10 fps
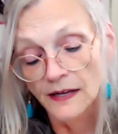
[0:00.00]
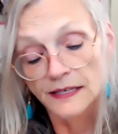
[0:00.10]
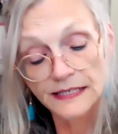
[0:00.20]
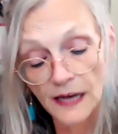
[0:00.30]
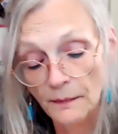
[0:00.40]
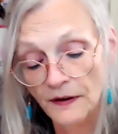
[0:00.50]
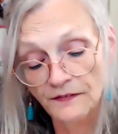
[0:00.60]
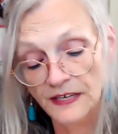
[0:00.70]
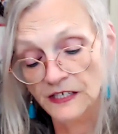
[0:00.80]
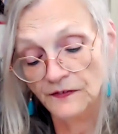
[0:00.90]
some of
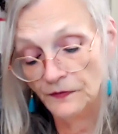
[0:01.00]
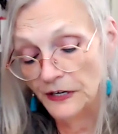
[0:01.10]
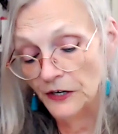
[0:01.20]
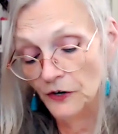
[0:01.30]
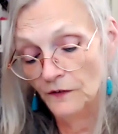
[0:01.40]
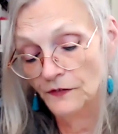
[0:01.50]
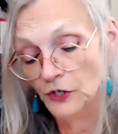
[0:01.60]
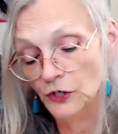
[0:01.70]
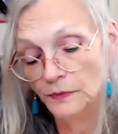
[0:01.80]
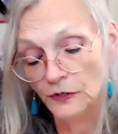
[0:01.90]
this fear of the
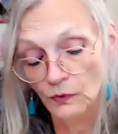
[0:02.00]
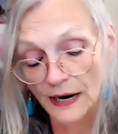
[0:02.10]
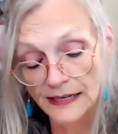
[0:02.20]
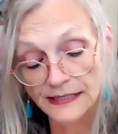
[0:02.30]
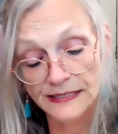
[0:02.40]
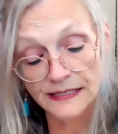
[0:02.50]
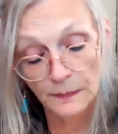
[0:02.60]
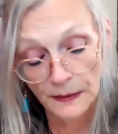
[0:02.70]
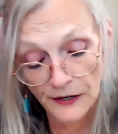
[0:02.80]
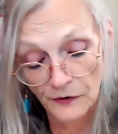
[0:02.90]
human race is
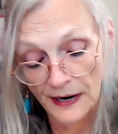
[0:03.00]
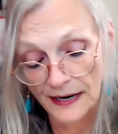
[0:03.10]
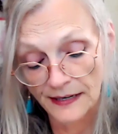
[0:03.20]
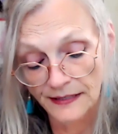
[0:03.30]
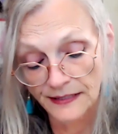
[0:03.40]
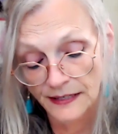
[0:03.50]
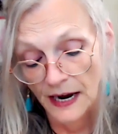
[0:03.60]
obliterated,